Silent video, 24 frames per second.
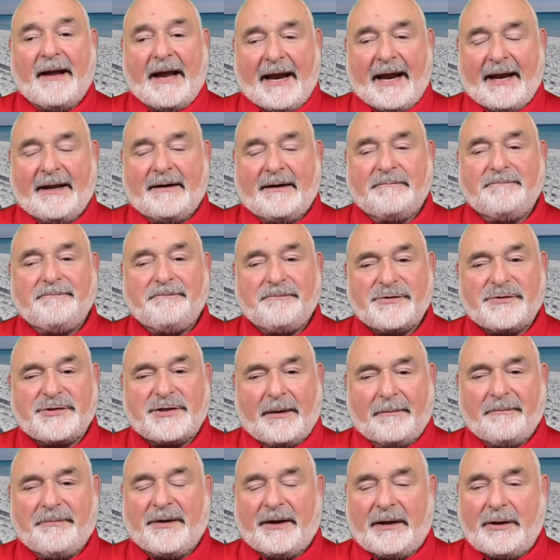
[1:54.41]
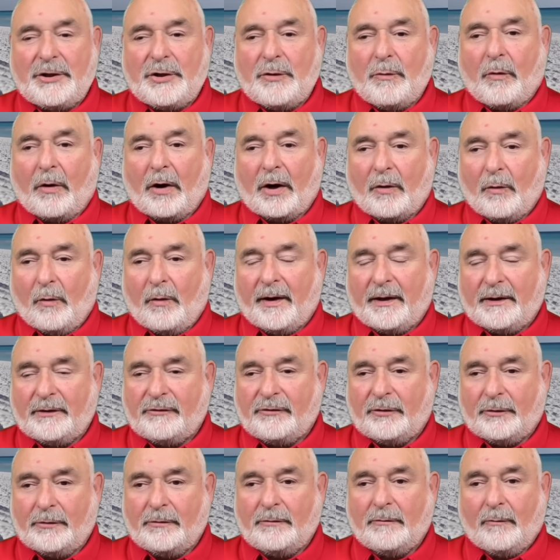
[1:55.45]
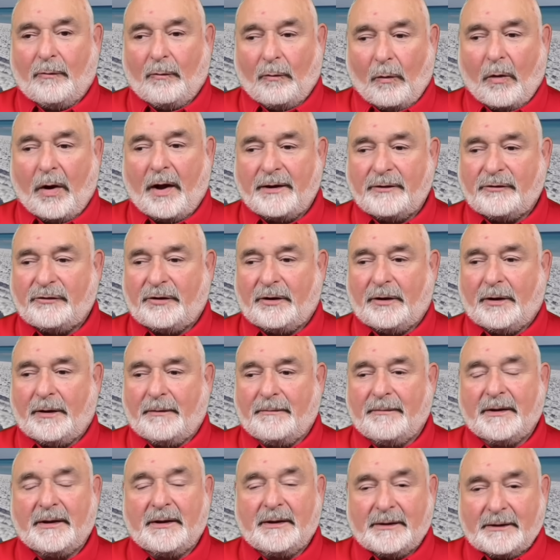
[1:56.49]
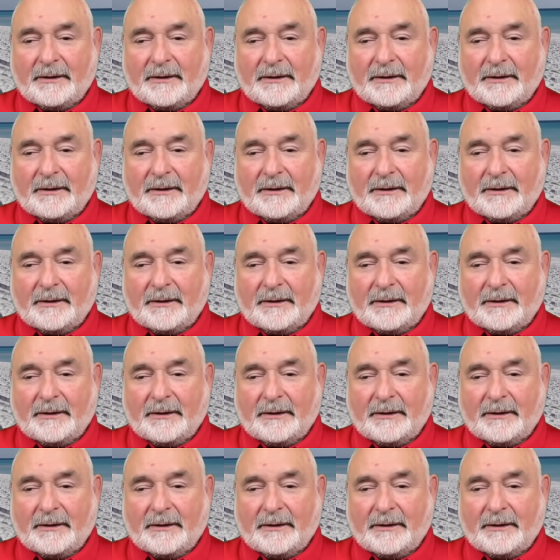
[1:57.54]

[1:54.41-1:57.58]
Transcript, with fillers: and something you are going to want to